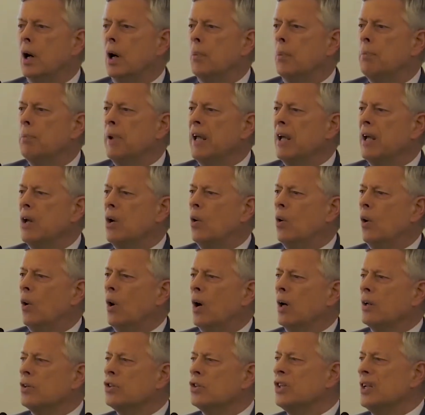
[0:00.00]

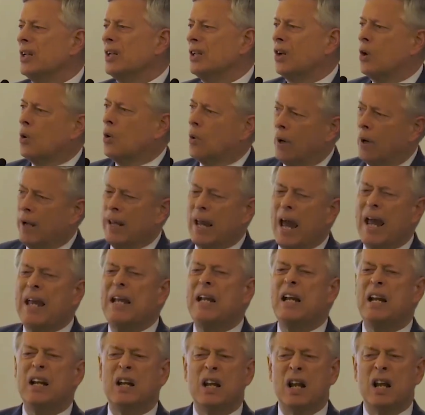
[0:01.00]
because it
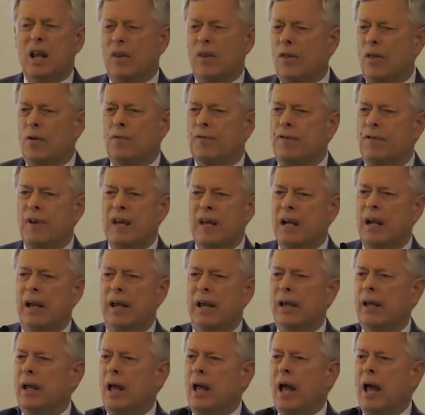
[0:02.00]
created the
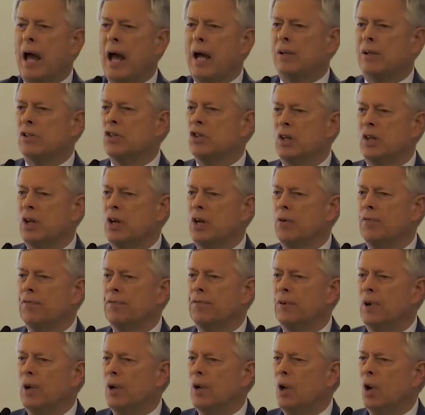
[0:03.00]
feeling as
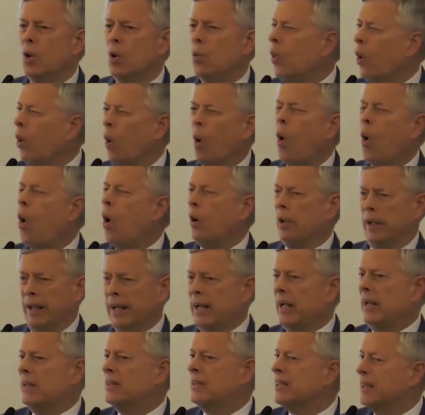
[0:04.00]
if we're all
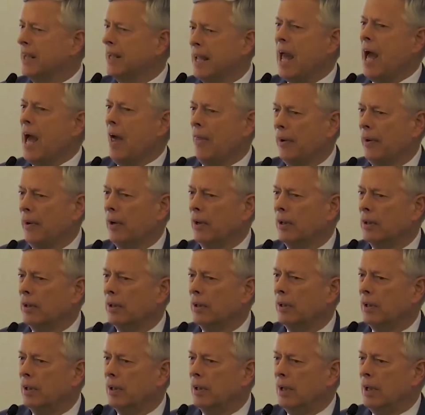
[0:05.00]
in it together.
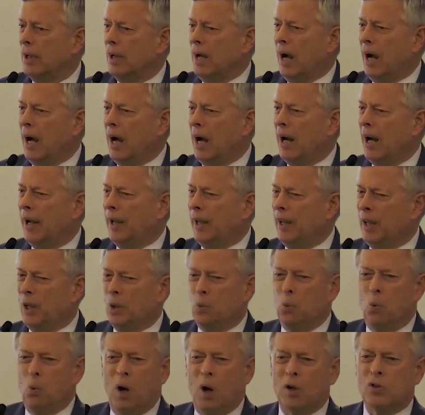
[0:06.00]

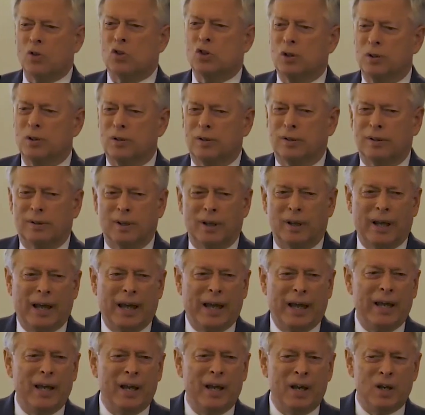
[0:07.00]
It wasn't
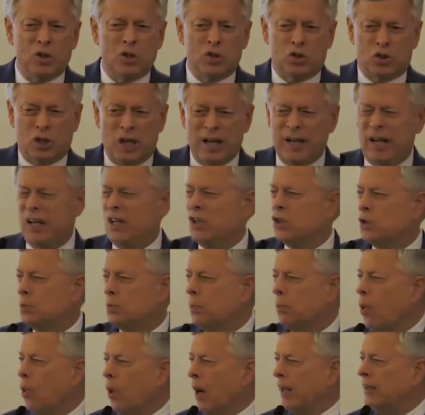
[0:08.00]
the cities
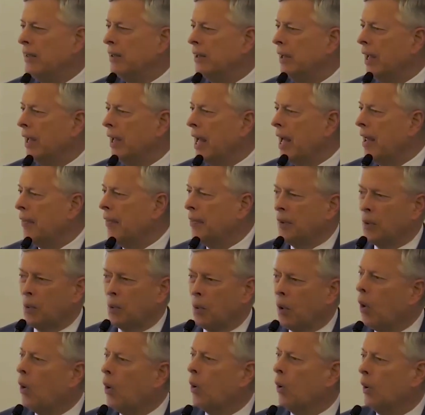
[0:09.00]
pointing at the
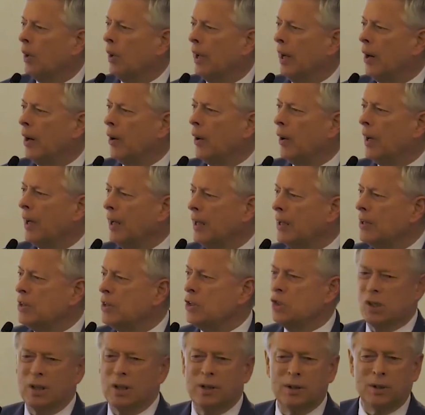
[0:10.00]
rural
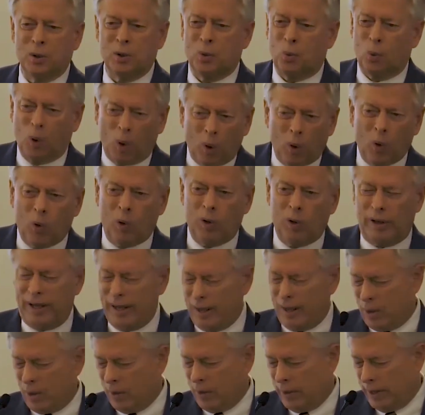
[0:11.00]
areas and the rural
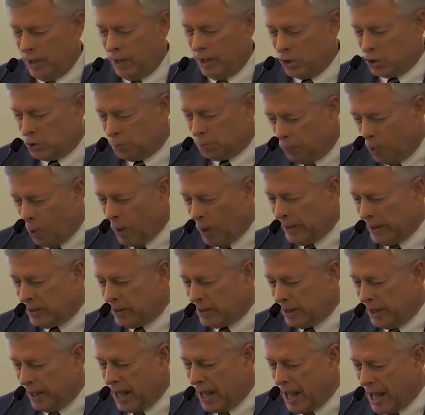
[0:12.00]
areas
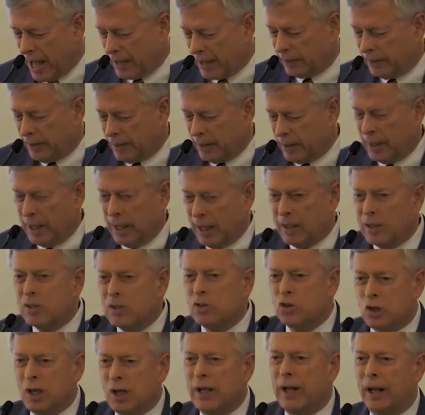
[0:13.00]
pointing at the
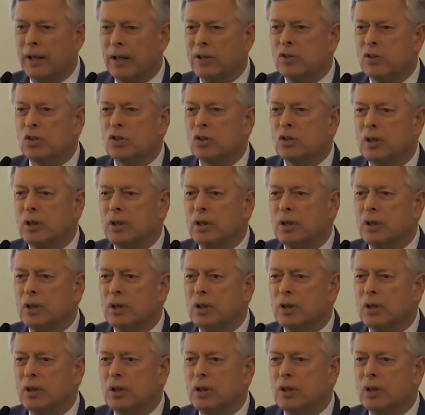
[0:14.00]
cities.